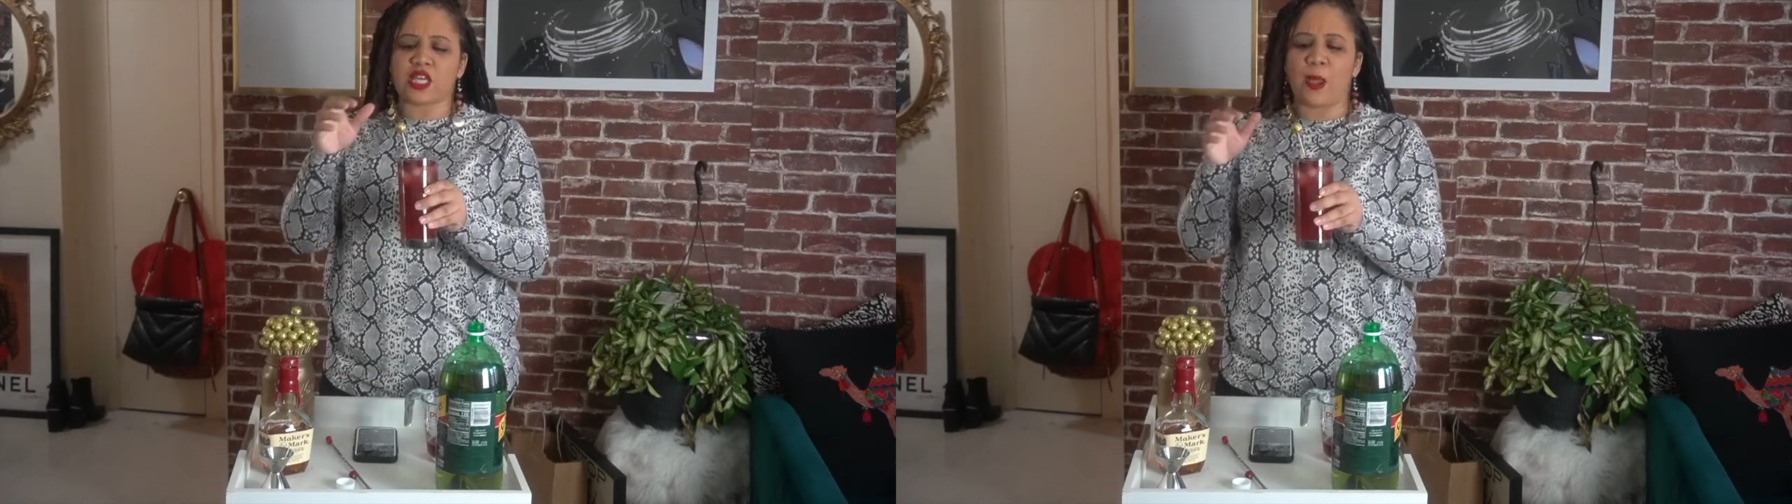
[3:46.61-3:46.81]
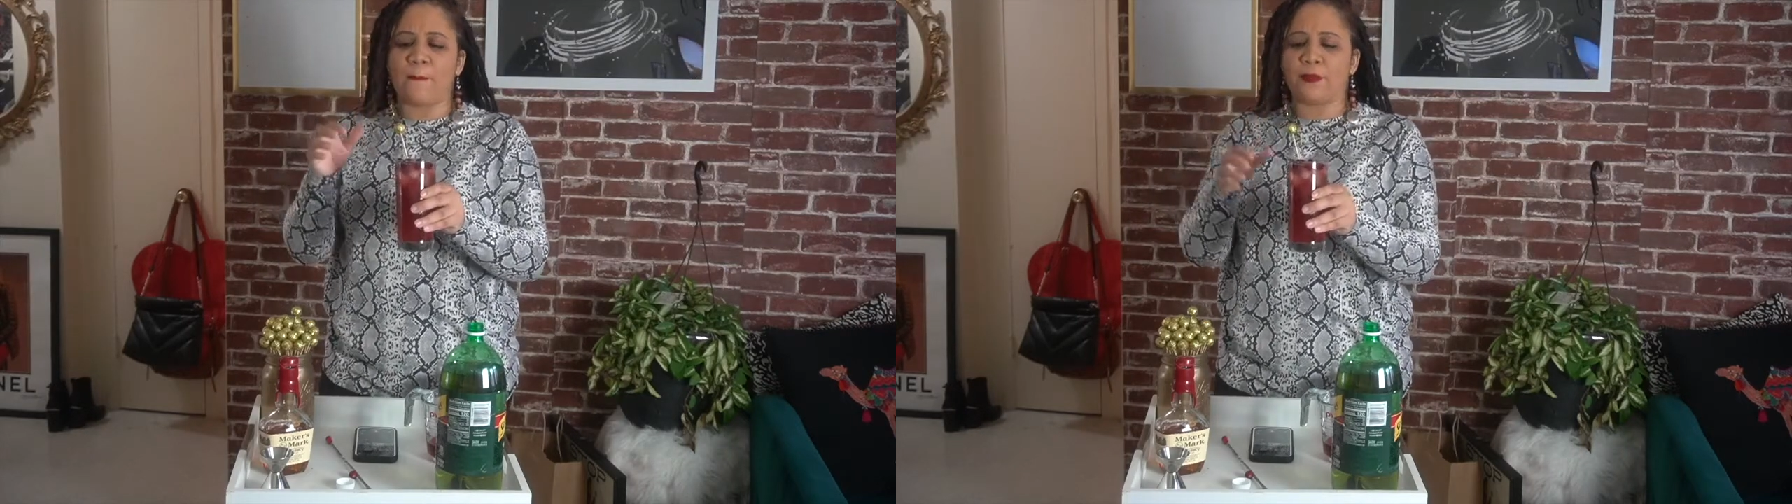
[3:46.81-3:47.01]

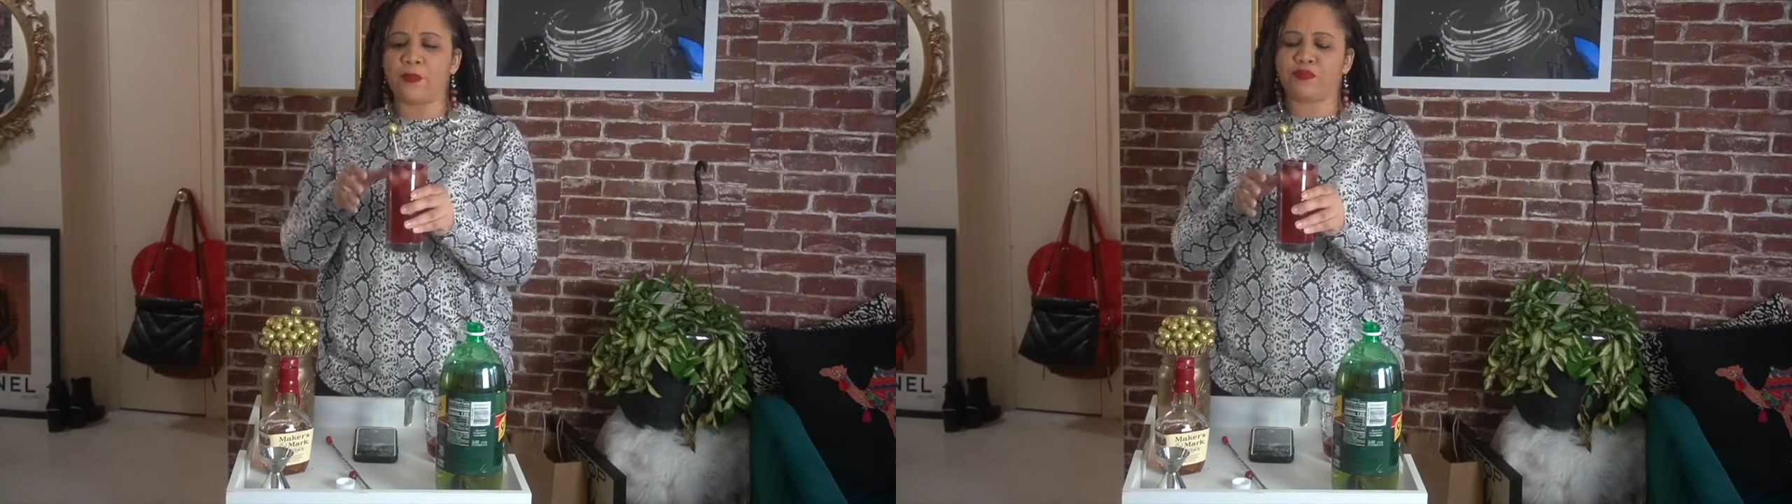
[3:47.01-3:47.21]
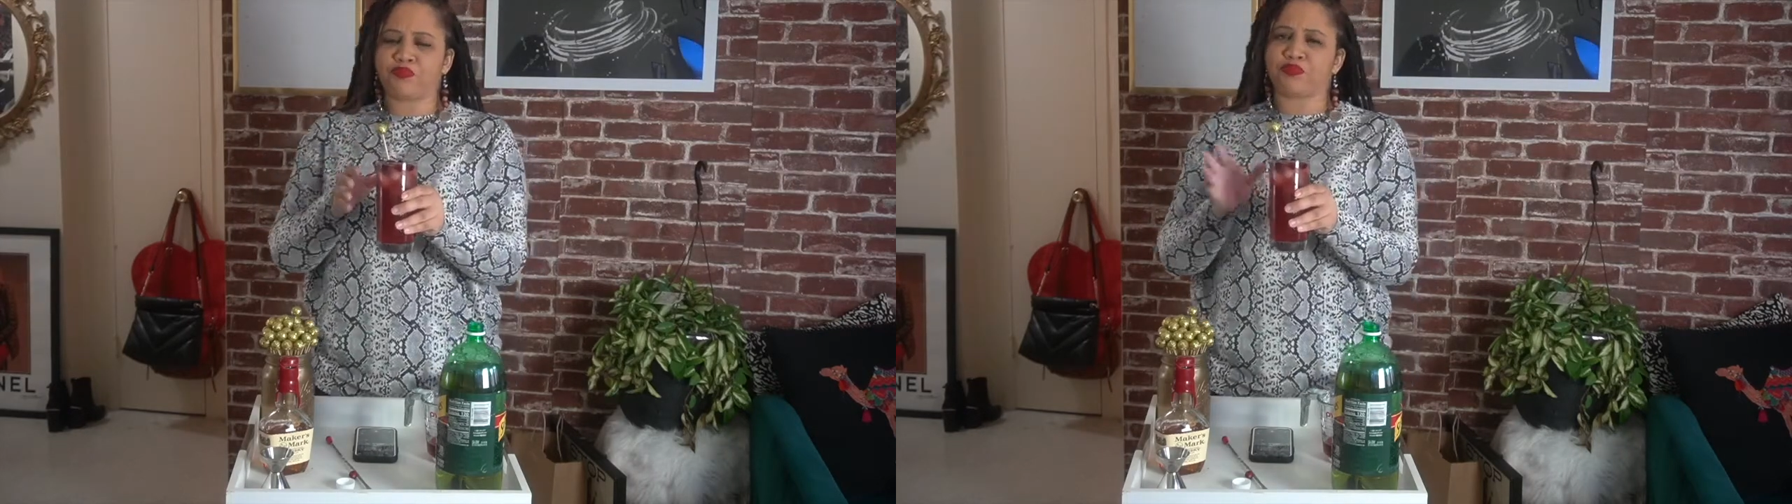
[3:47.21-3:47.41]
good.
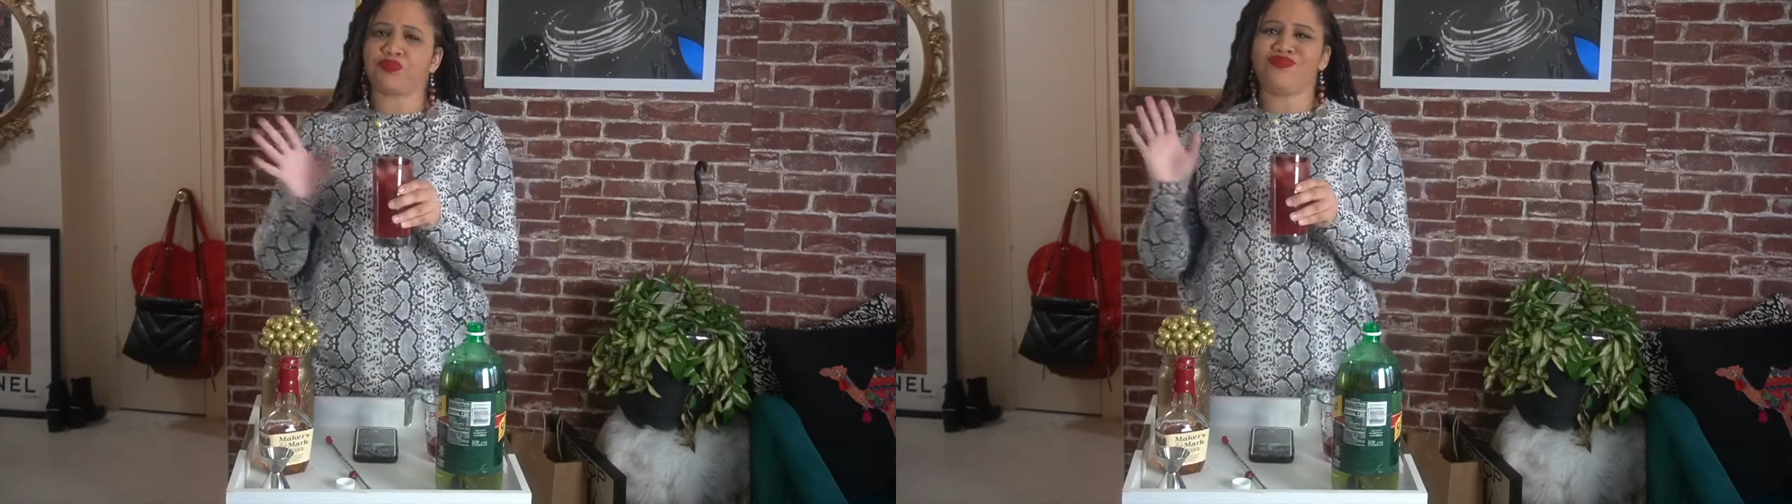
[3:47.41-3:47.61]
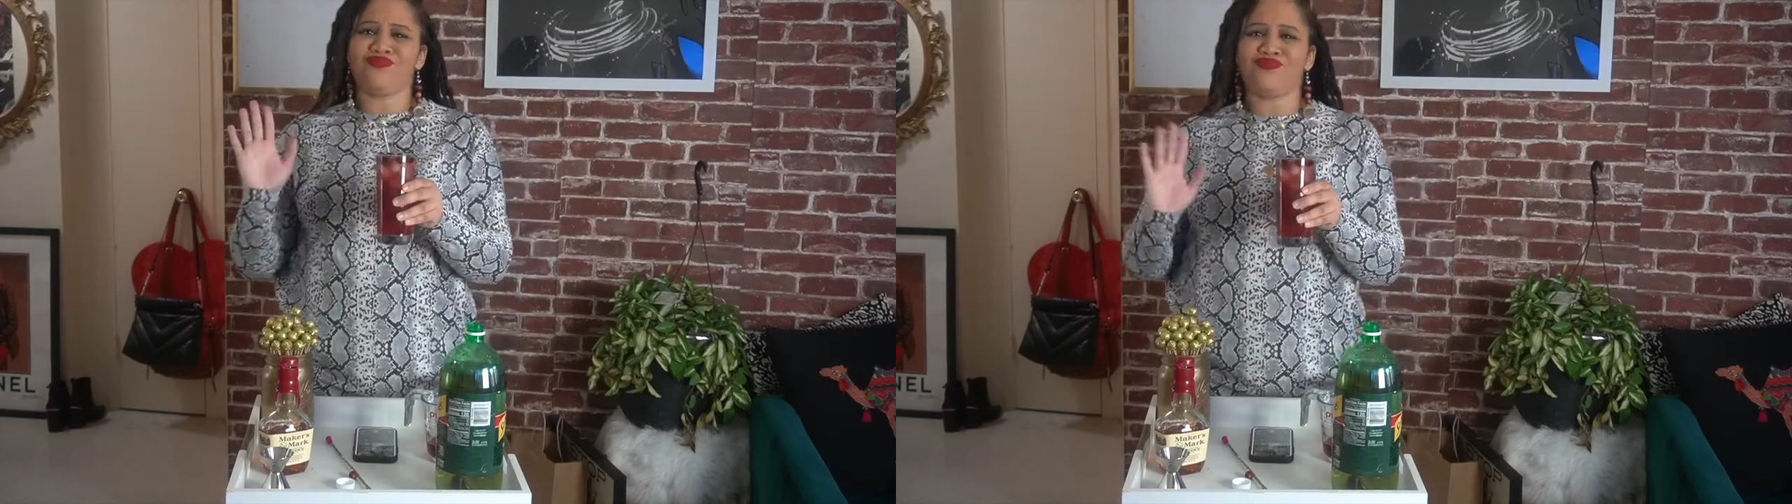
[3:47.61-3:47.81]

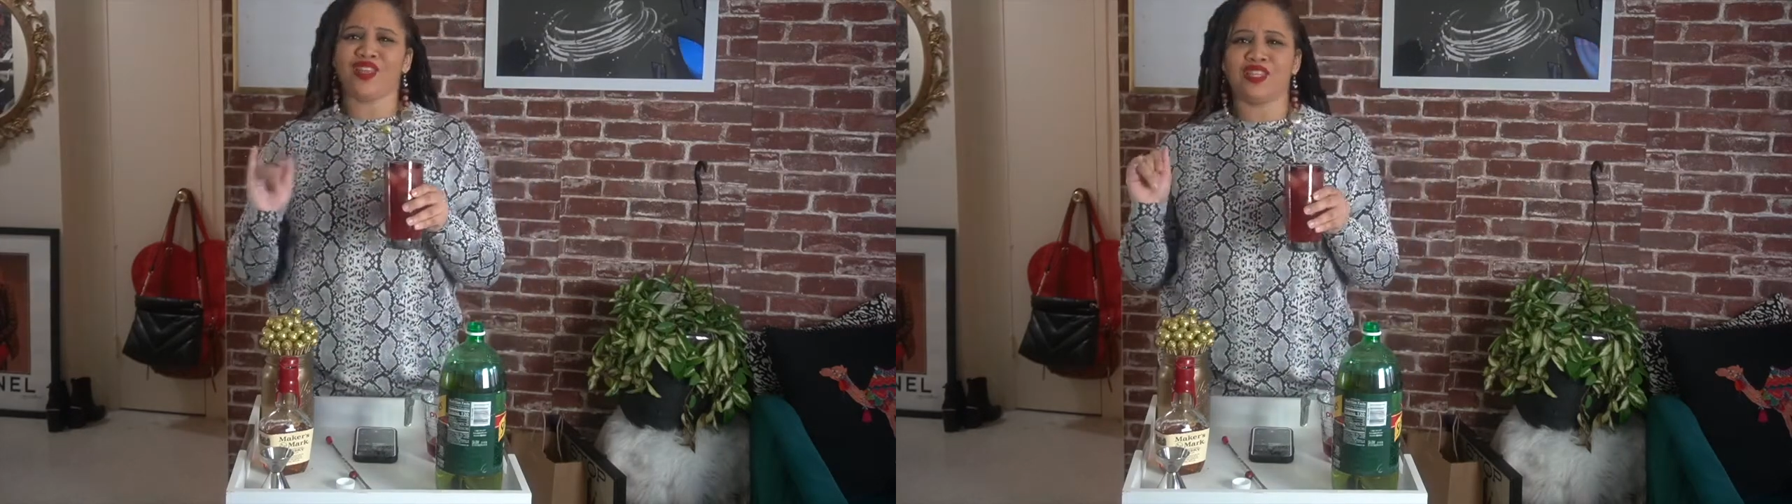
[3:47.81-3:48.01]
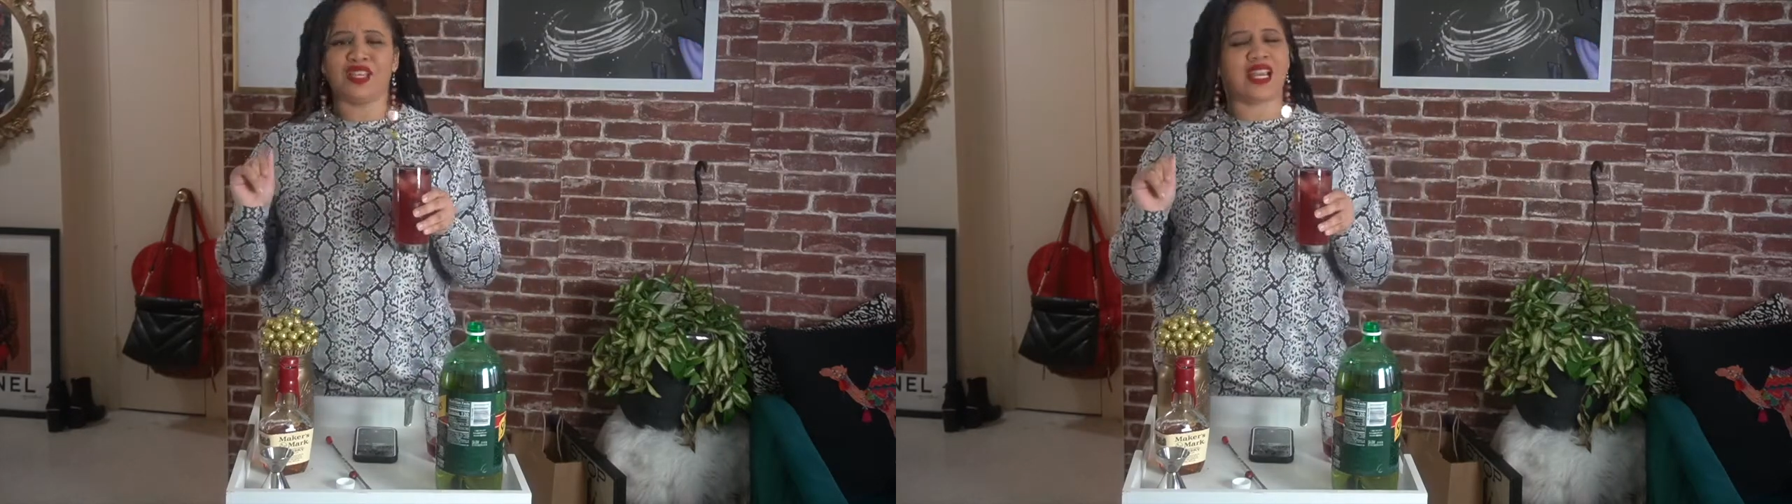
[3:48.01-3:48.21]

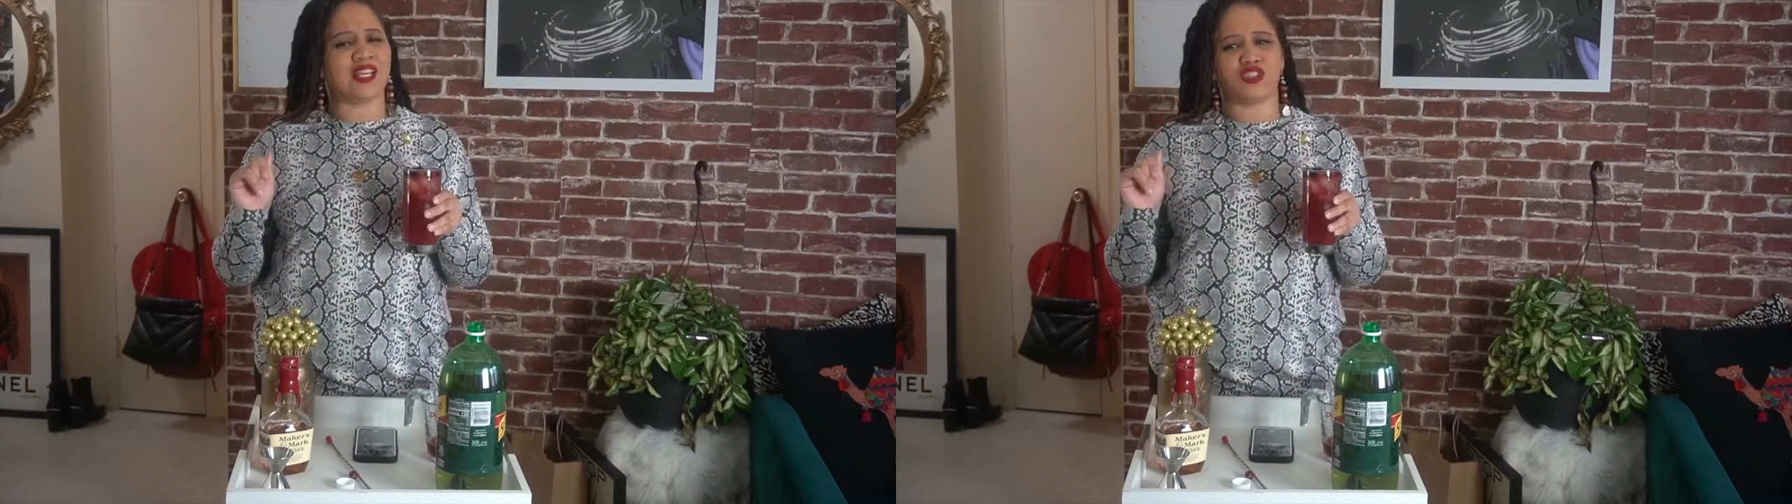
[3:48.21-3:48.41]
Guys,